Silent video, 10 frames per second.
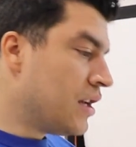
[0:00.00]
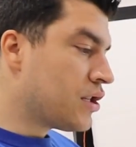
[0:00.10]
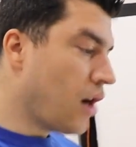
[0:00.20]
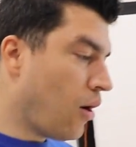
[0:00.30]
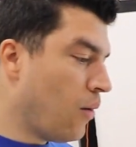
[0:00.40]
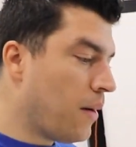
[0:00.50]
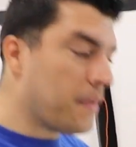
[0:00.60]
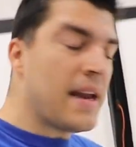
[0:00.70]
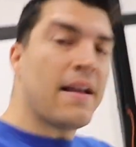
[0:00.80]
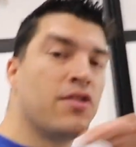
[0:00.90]
So I'm
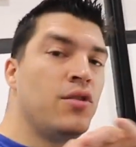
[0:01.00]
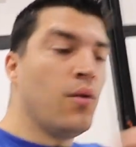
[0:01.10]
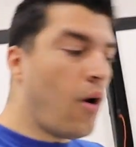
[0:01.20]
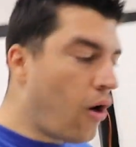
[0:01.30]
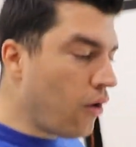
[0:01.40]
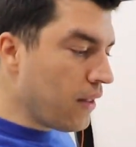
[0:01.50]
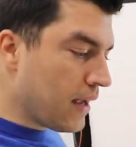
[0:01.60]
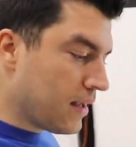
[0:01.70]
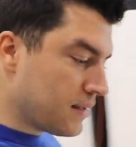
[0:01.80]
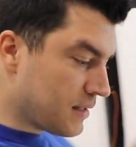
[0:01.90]
gonna have to do all
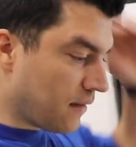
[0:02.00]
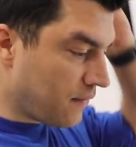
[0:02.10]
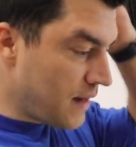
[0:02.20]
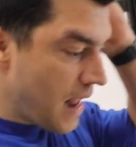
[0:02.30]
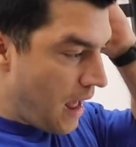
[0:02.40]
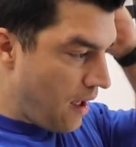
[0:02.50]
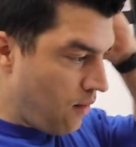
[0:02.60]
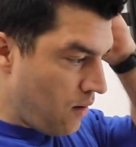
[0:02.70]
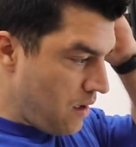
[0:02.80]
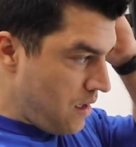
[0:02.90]
that good stuff
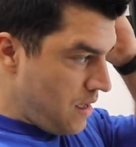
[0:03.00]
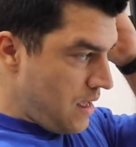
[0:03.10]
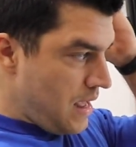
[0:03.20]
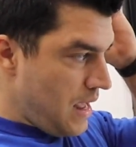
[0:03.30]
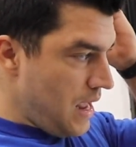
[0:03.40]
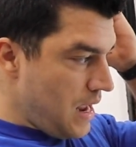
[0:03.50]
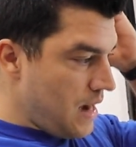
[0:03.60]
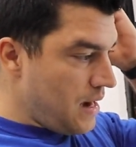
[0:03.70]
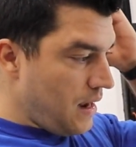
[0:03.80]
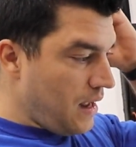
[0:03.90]
now.
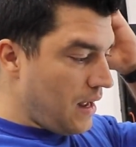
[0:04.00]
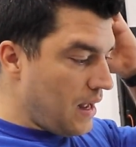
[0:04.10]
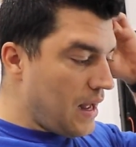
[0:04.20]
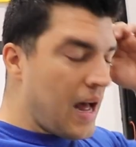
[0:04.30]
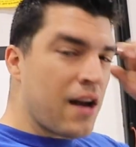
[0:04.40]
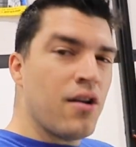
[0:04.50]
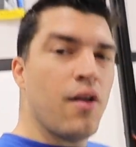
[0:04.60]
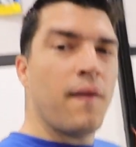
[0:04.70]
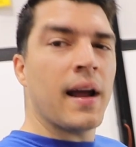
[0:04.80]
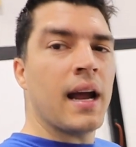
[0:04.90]
And I don't know
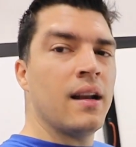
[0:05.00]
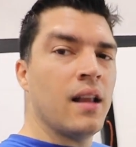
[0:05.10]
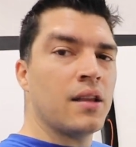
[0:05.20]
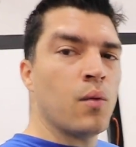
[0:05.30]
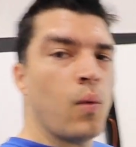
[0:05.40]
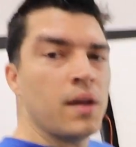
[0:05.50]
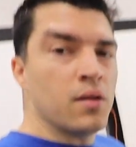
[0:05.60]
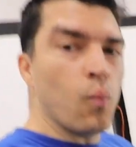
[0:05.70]
if I kind of like the white.